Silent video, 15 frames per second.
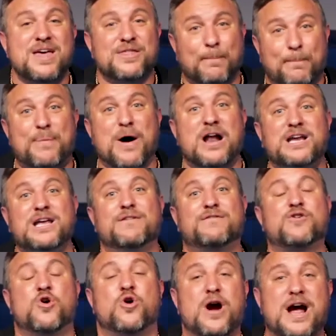the body
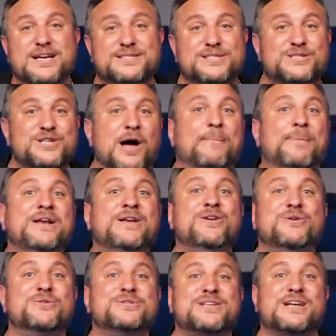of Christ has not been
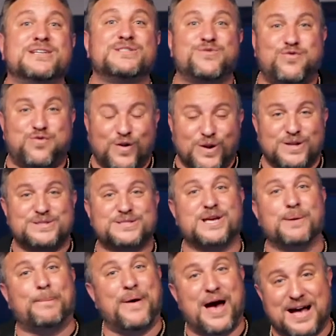used at its fullest
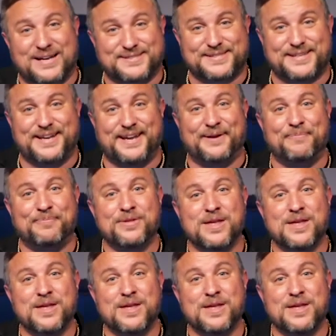capacity